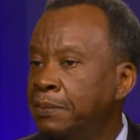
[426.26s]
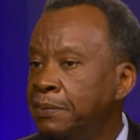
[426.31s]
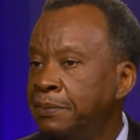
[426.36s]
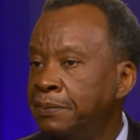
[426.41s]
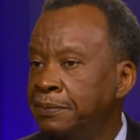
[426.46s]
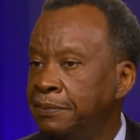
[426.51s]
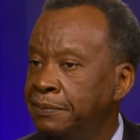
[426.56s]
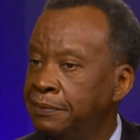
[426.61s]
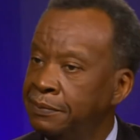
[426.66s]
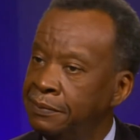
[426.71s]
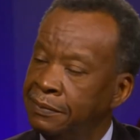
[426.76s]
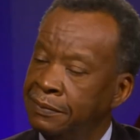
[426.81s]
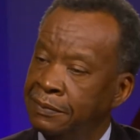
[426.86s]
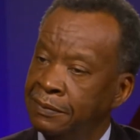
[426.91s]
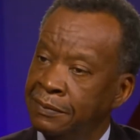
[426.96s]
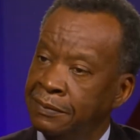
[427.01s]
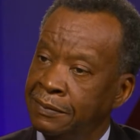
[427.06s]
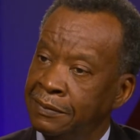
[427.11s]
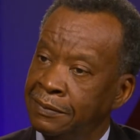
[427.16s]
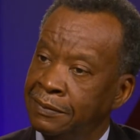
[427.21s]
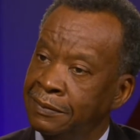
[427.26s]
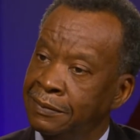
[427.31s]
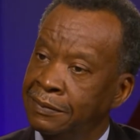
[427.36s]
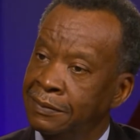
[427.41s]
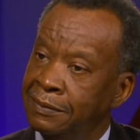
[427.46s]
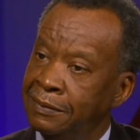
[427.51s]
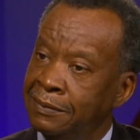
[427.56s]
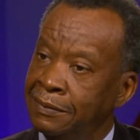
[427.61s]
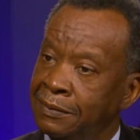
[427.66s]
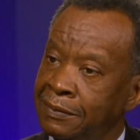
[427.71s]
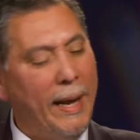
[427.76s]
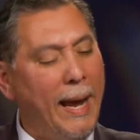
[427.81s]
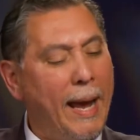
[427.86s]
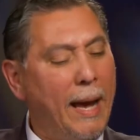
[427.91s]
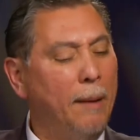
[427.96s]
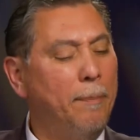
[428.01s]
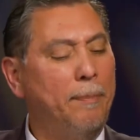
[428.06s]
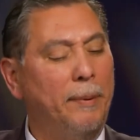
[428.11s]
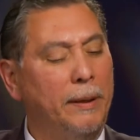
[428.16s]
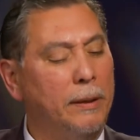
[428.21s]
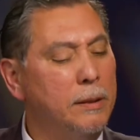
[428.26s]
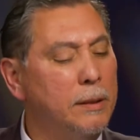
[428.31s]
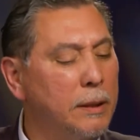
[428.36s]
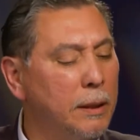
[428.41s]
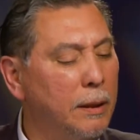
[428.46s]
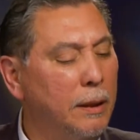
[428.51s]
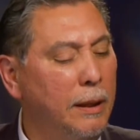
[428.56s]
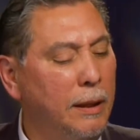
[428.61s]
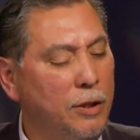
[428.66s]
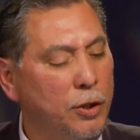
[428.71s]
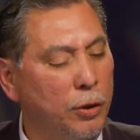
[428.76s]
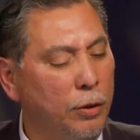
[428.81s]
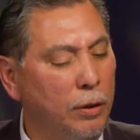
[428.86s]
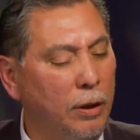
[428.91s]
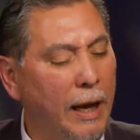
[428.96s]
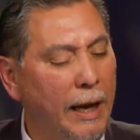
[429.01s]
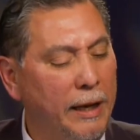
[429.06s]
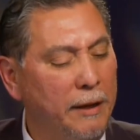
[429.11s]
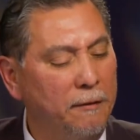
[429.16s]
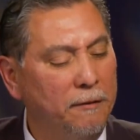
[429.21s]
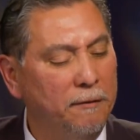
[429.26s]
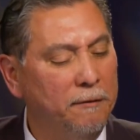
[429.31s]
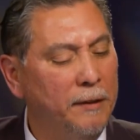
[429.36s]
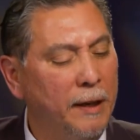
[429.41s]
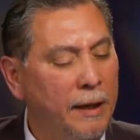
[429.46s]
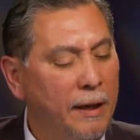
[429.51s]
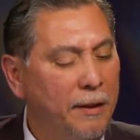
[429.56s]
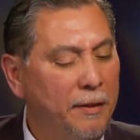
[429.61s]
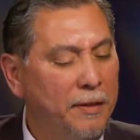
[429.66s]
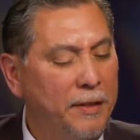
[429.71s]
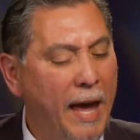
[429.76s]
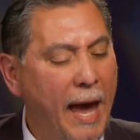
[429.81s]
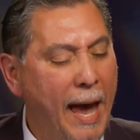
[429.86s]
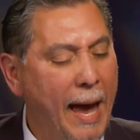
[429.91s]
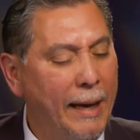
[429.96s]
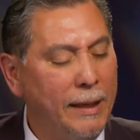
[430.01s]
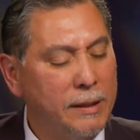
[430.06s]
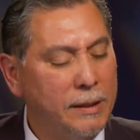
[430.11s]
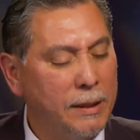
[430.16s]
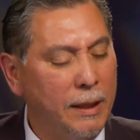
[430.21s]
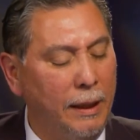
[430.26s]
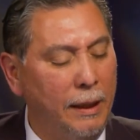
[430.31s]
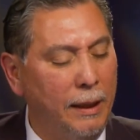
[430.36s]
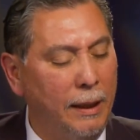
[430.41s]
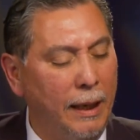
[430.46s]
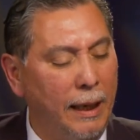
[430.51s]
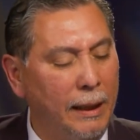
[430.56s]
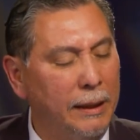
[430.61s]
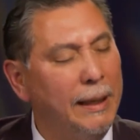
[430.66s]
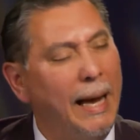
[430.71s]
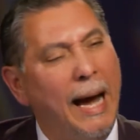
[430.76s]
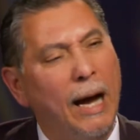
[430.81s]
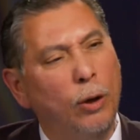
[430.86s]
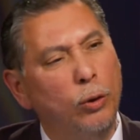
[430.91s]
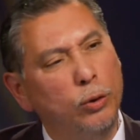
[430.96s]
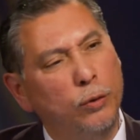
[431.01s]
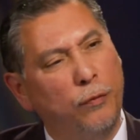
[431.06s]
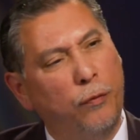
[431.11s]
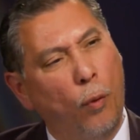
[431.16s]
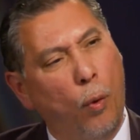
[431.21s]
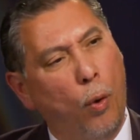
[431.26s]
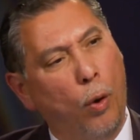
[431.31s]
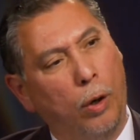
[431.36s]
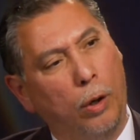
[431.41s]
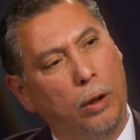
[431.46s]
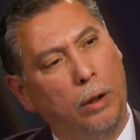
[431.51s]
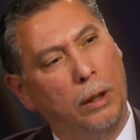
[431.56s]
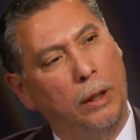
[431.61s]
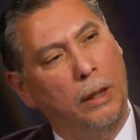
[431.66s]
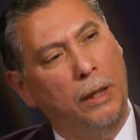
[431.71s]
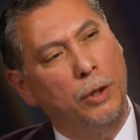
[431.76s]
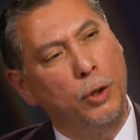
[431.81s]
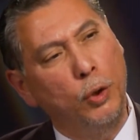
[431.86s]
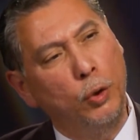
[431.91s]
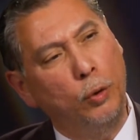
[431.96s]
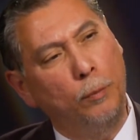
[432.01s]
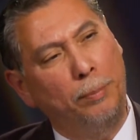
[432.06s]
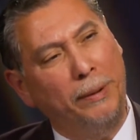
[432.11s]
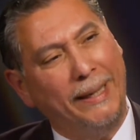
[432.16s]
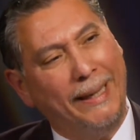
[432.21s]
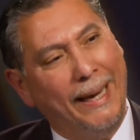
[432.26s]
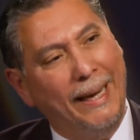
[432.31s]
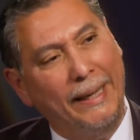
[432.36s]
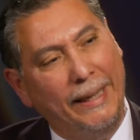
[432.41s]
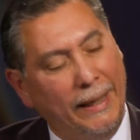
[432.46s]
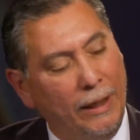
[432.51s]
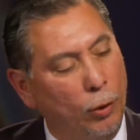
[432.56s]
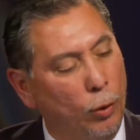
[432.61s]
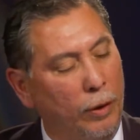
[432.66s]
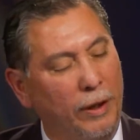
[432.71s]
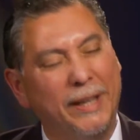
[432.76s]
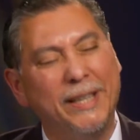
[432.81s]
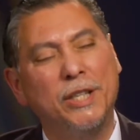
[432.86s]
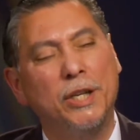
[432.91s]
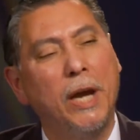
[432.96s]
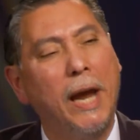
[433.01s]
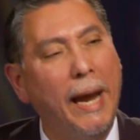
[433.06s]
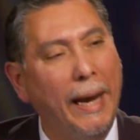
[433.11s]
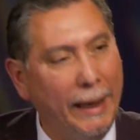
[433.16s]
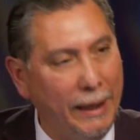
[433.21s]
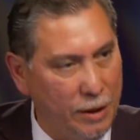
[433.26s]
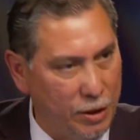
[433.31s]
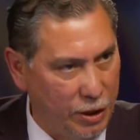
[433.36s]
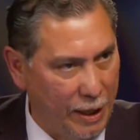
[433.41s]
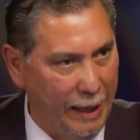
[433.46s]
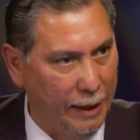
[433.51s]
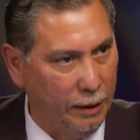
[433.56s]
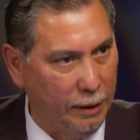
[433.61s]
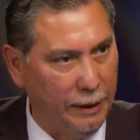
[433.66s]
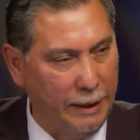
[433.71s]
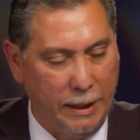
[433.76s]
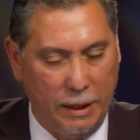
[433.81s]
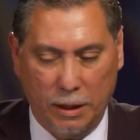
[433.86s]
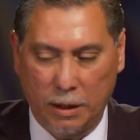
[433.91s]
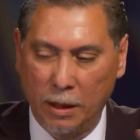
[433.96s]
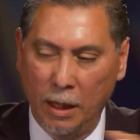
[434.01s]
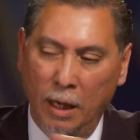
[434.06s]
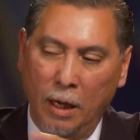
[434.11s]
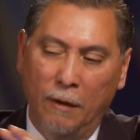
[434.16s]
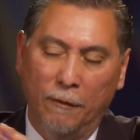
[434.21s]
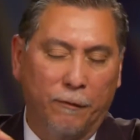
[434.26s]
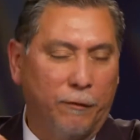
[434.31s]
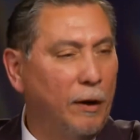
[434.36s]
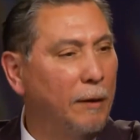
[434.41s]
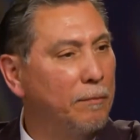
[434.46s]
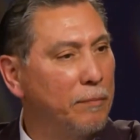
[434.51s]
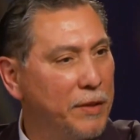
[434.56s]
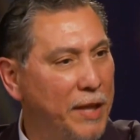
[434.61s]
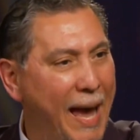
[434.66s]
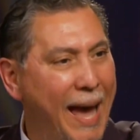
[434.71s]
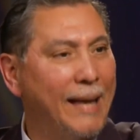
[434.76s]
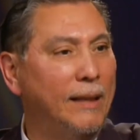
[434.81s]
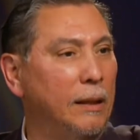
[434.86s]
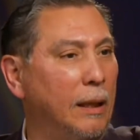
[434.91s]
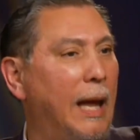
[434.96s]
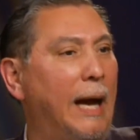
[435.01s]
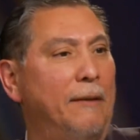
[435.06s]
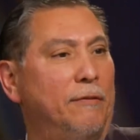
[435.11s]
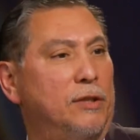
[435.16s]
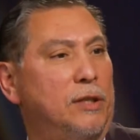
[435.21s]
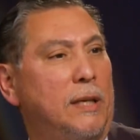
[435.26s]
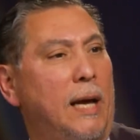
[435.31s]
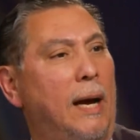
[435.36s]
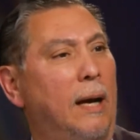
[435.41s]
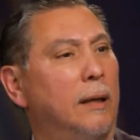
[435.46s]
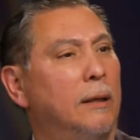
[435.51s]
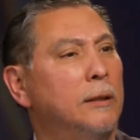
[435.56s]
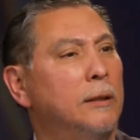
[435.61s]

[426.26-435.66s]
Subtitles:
Right. What happened in your life that allowed for a new beginning or a change, at least from that lifestyle?